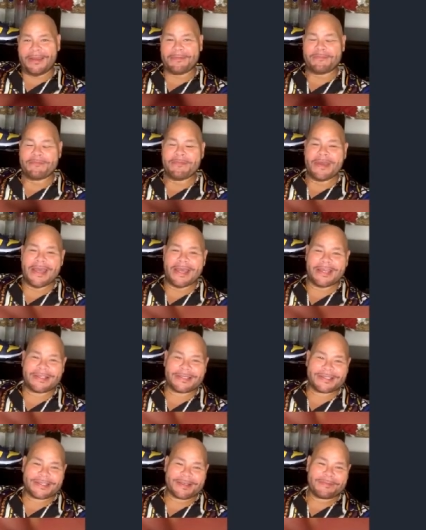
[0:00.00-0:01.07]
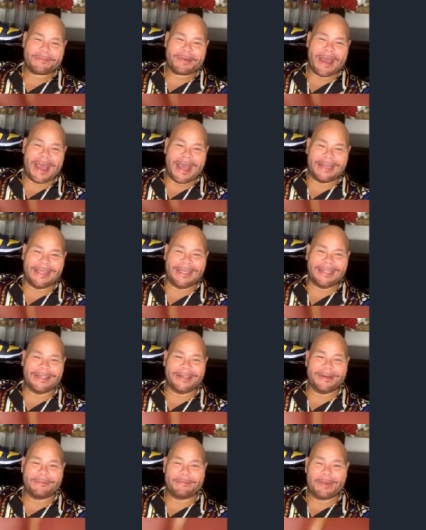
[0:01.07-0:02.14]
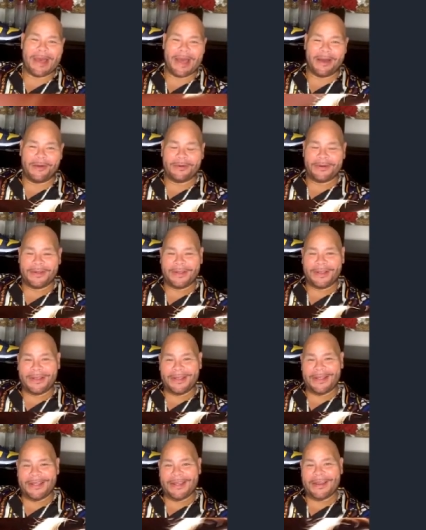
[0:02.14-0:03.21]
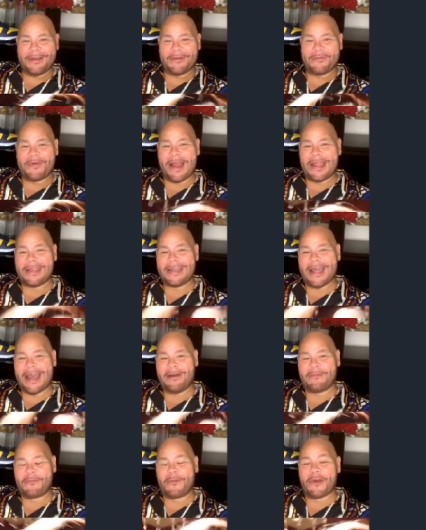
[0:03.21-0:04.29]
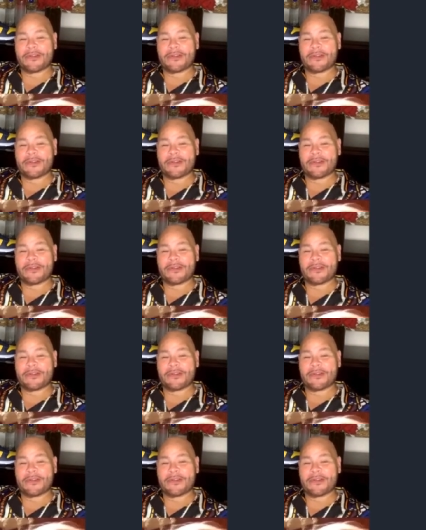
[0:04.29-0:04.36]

Miss Patti Labelle. Right now, first of